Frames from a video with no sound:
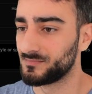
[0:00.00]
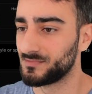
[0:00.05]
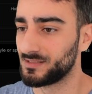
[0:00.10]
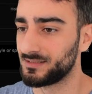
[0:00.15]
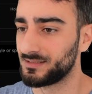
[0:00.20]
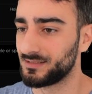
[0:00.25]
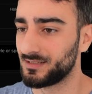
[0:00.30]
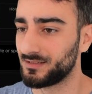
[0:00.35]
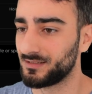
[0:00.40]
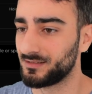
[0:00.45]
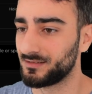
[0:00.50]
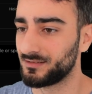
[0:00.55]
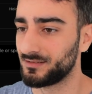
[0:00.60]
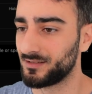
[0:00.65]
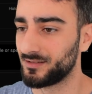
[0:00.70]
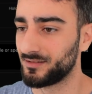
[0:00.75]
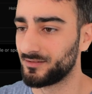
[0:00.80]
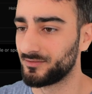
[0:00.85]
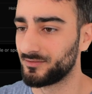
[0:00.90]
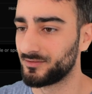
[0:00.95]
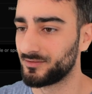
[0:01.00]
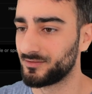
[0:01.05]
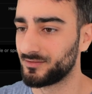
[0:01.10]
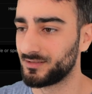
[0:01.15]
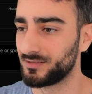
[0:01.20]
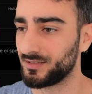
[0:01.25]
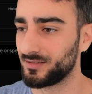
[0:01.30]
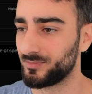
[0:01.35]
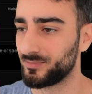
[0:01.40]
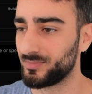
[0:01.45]
Is that an error?
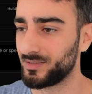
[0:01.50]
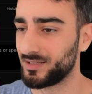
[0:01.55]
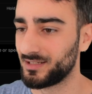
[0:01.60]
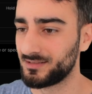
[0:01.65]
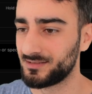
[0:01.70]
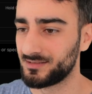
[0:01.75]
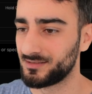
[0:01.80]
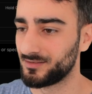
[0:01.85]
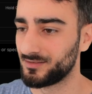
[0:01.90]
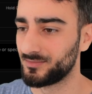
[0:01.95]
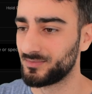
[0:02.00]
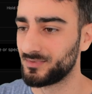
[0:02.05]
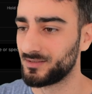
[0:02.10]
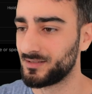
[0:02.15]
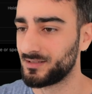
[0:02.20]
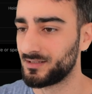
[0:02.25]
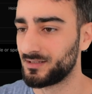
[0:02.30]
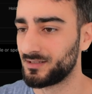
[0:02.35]
Yeah, bad sub.